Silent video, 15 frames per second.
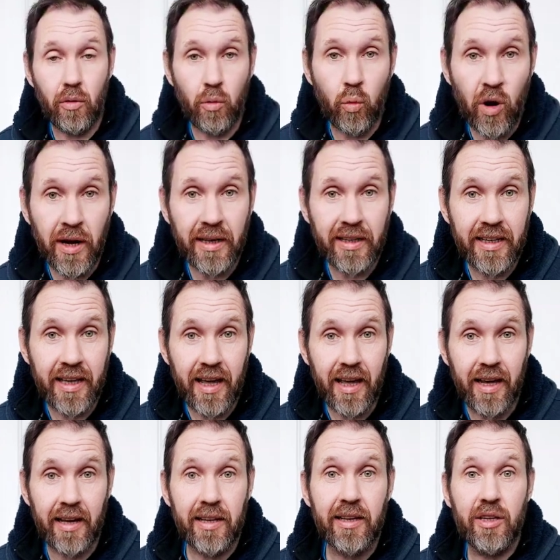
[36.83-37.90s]

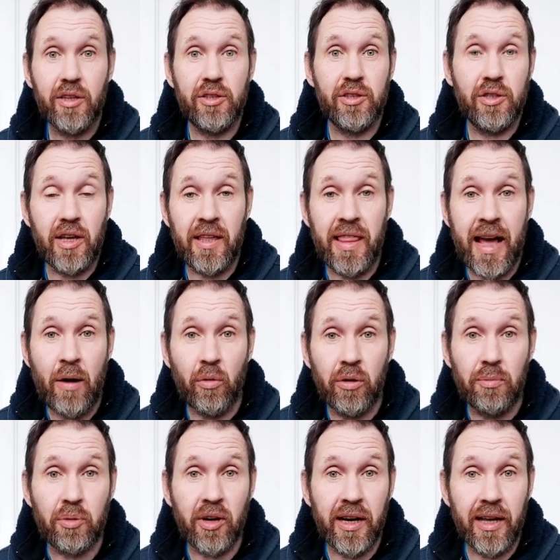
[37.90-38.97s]
1K, and that
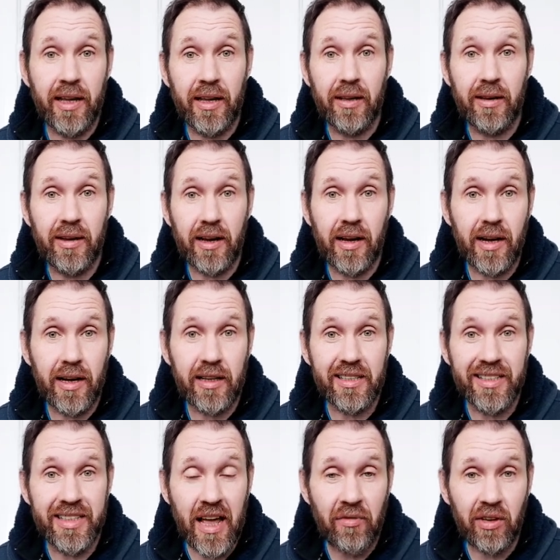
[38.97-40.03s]
would bring in uh,
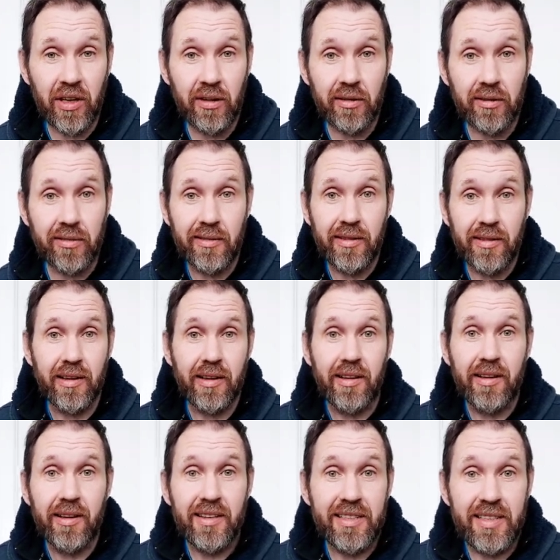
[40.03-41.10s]
seven,
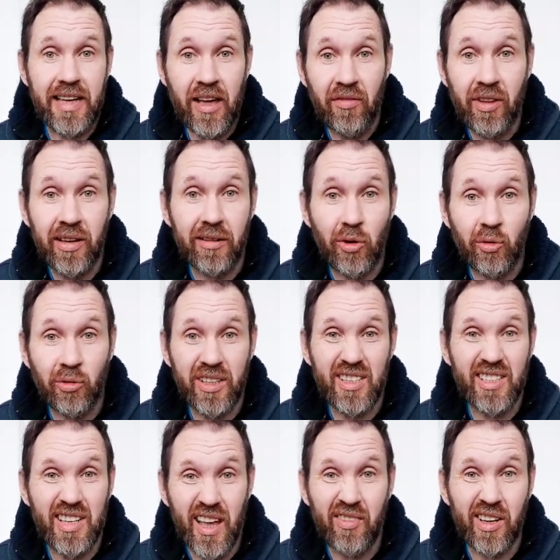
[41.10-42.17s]
seven, only
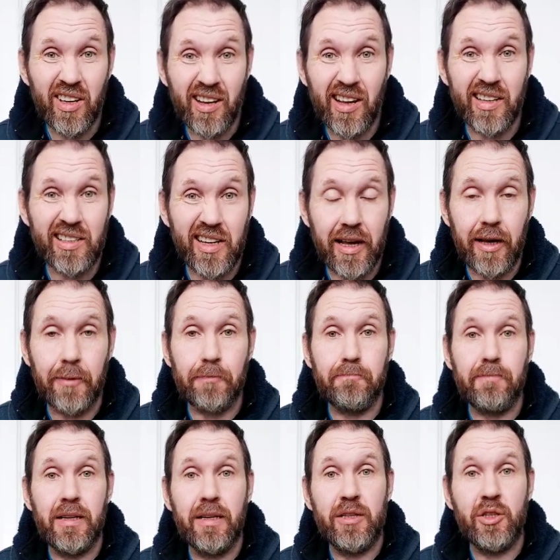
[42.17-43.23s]
seven a day.
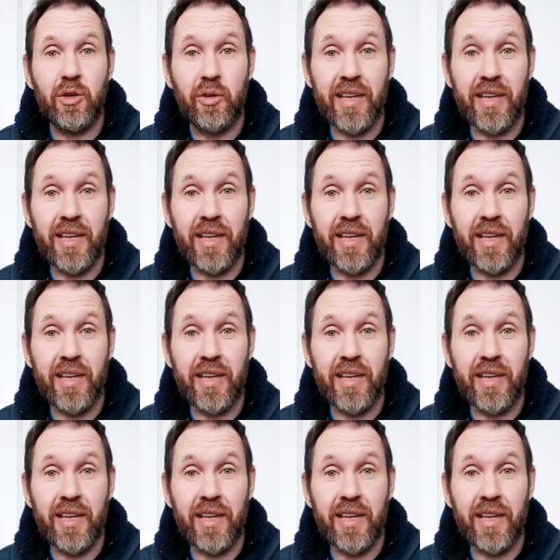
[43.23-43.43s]
So